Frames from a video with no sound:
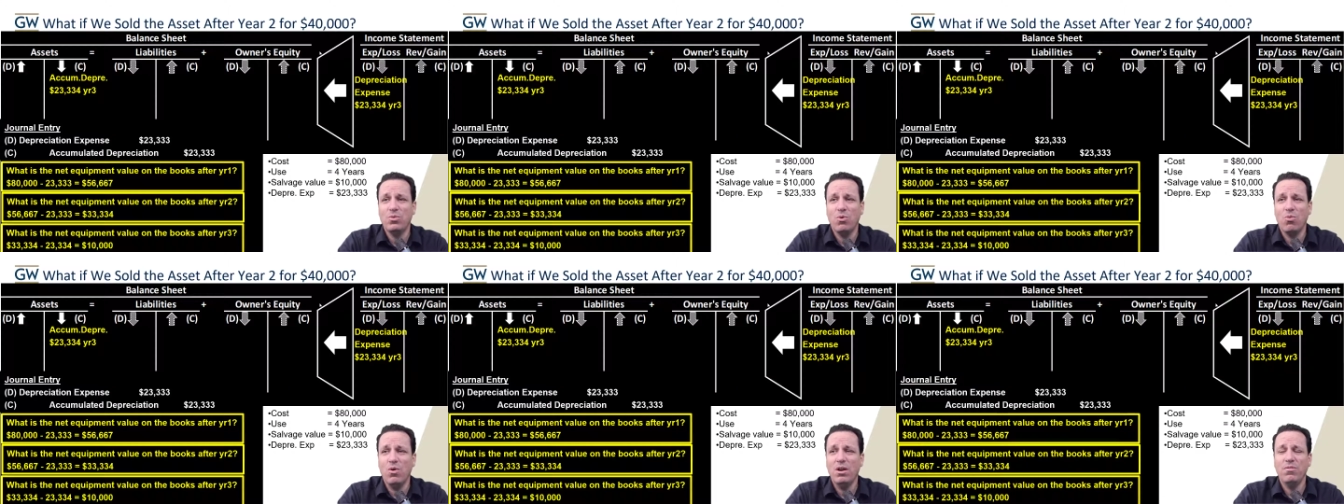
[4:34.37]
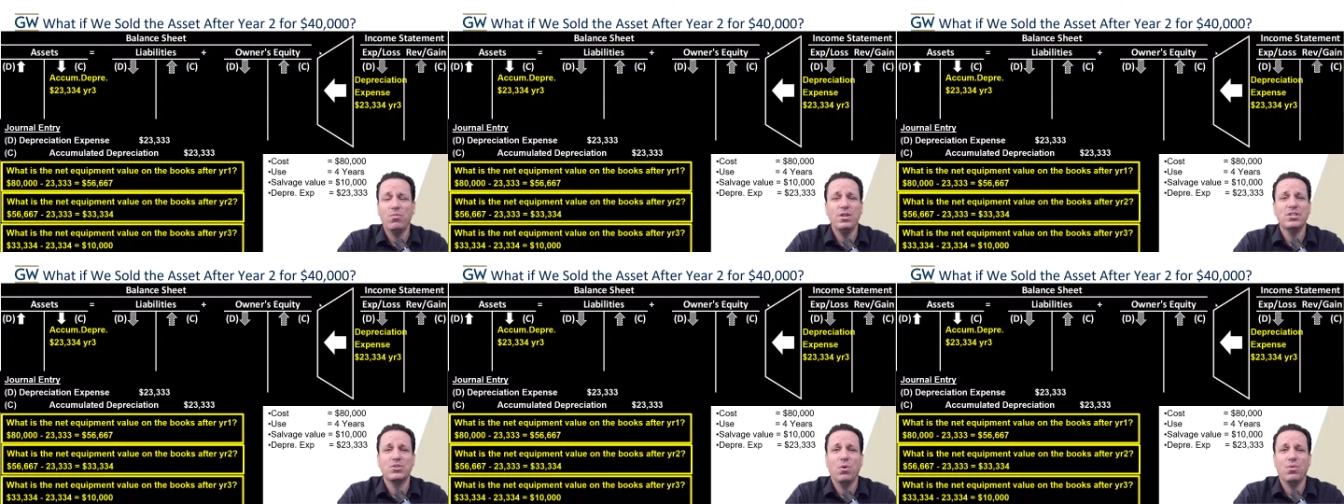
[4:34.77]
well, what if
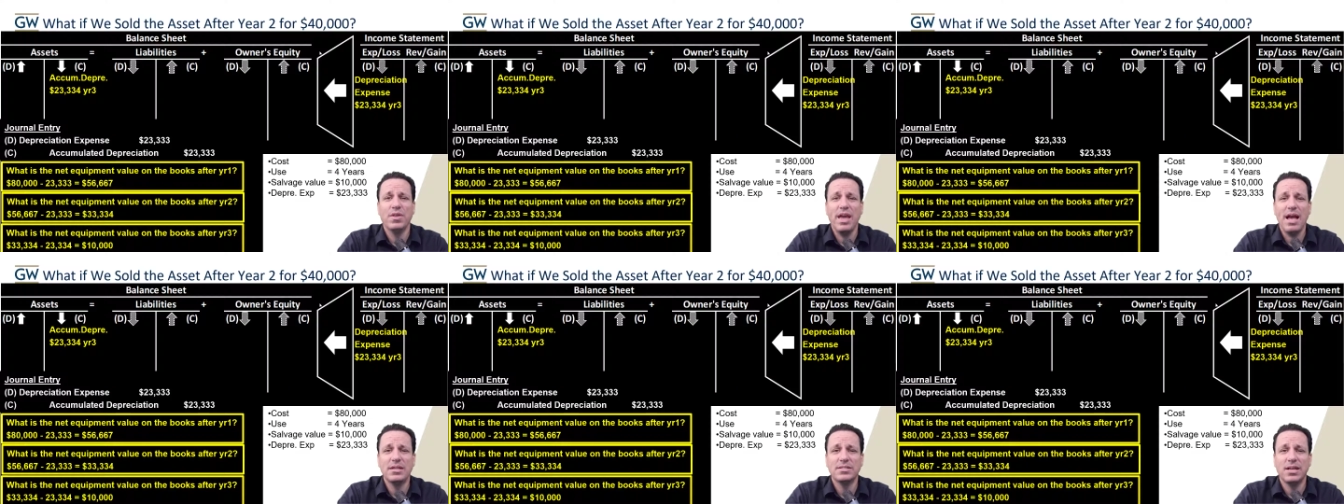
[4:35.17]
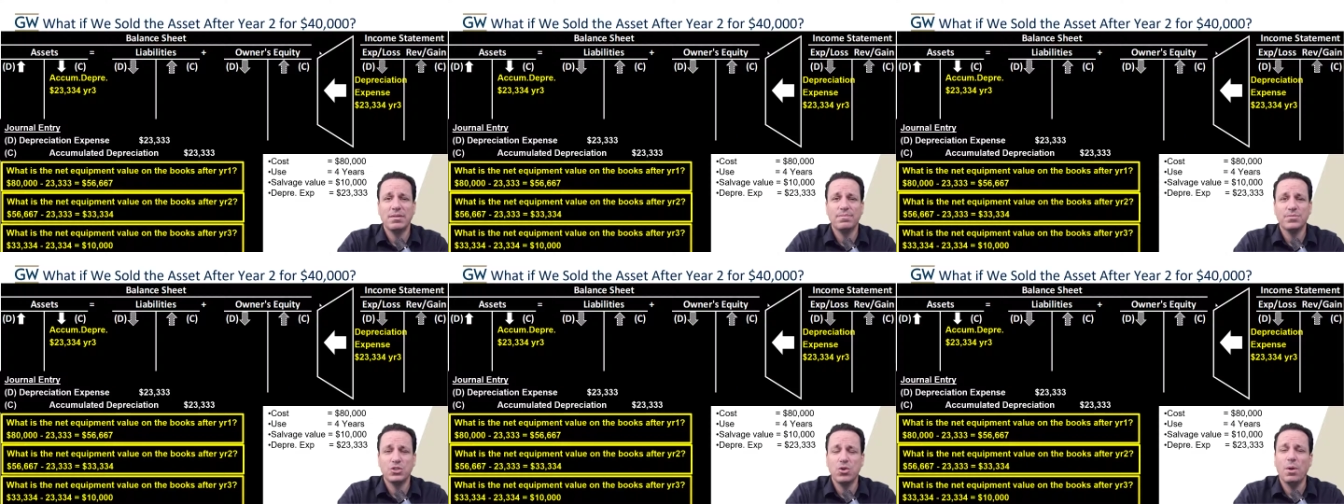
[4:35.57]
we sold the asset?
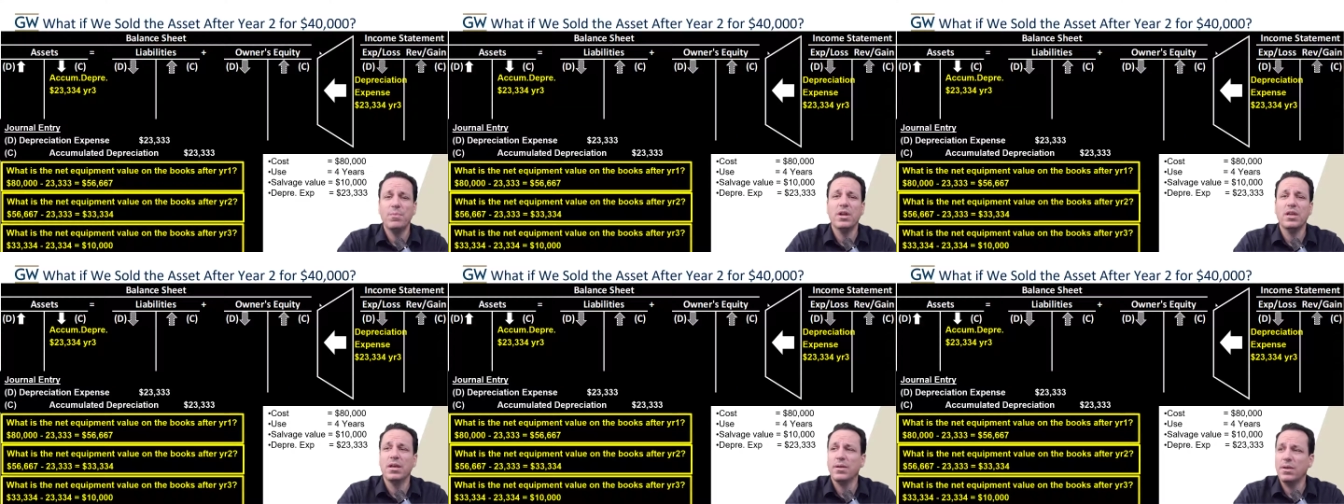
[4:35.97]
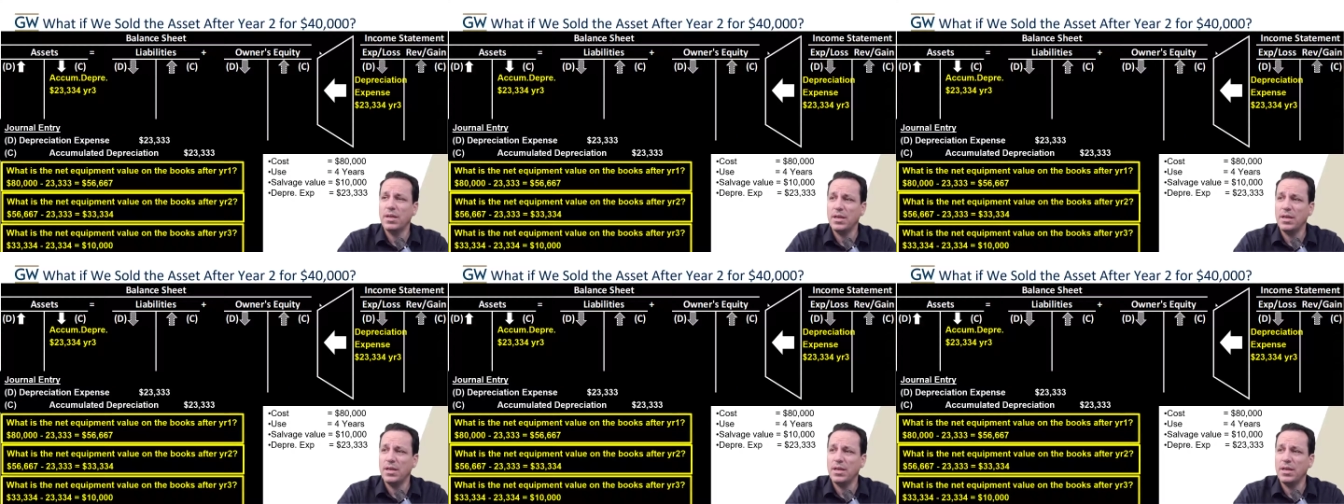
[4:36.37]
So I'm going to